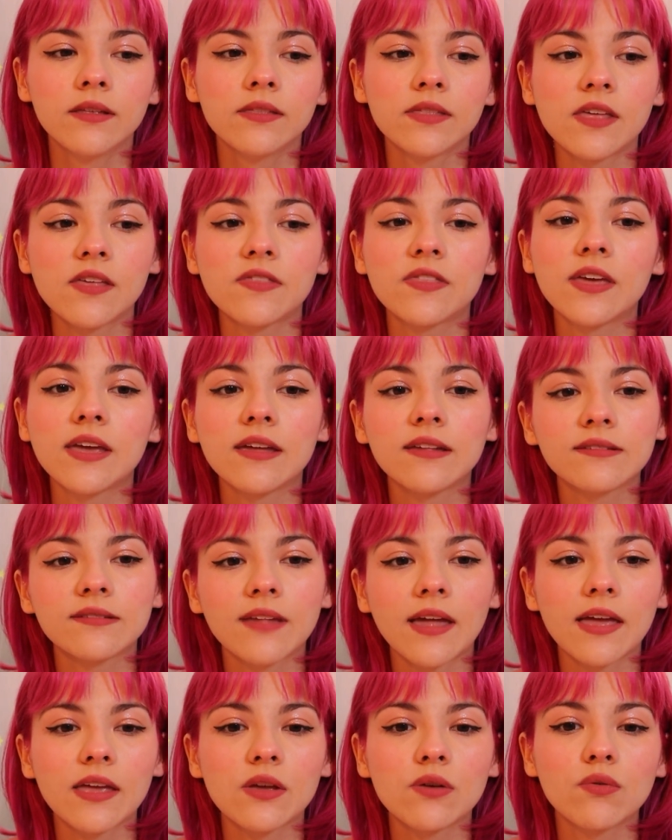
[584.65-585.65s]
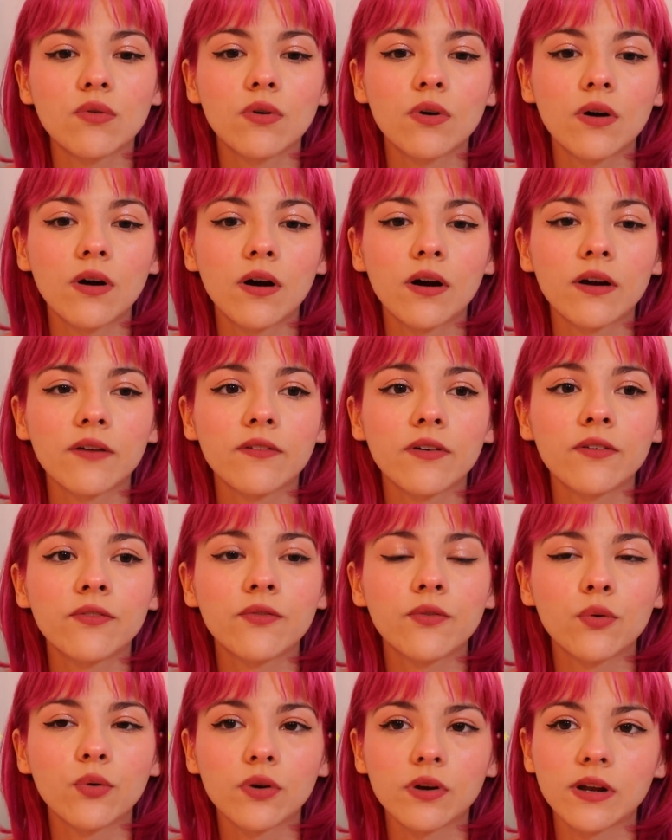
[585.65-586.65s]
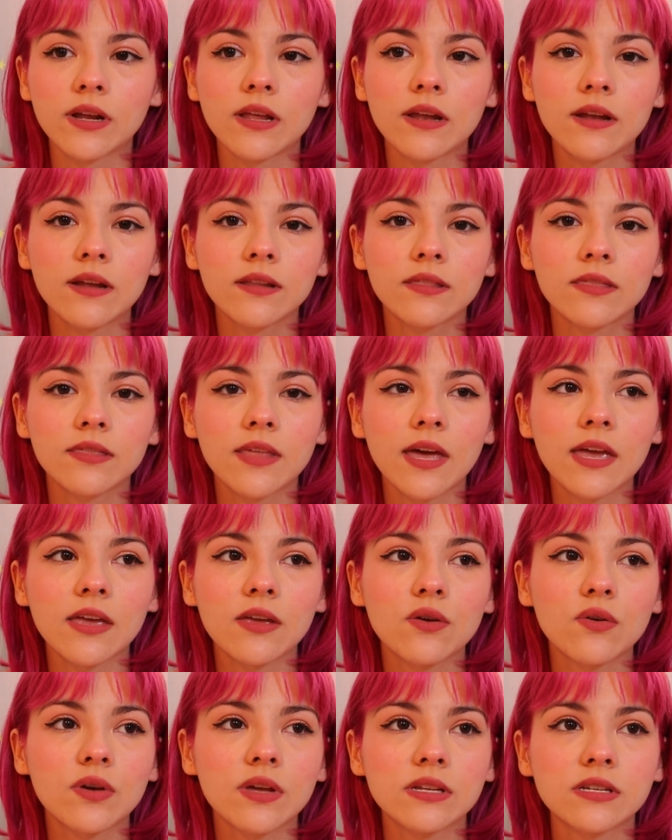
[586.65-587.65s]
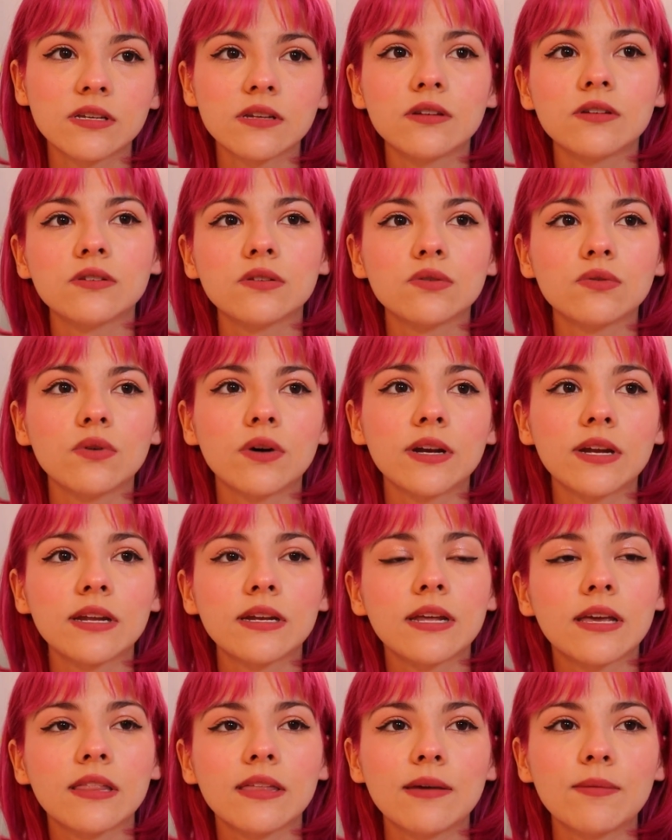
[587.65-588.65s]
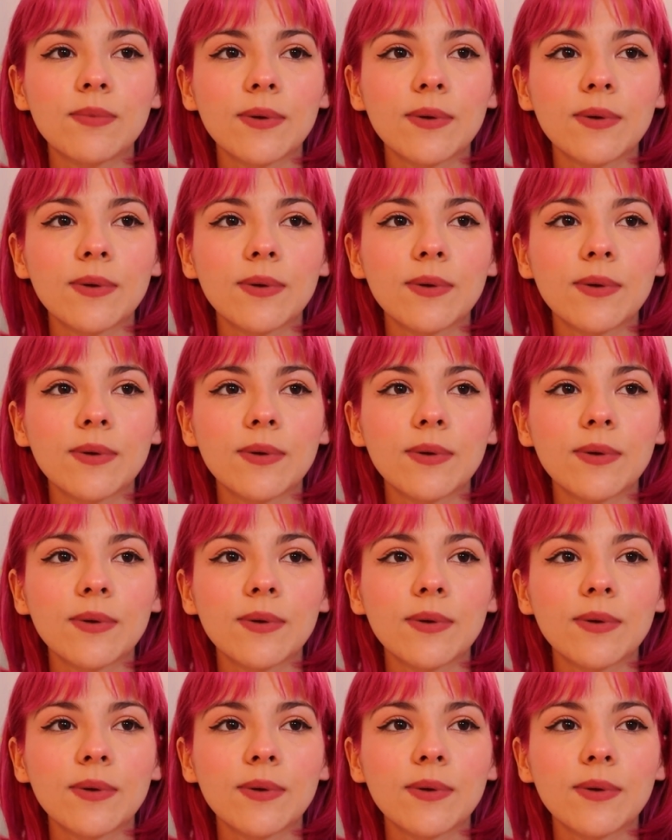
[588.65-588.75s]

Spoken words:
the things that you are afforded, that you get to do on a daily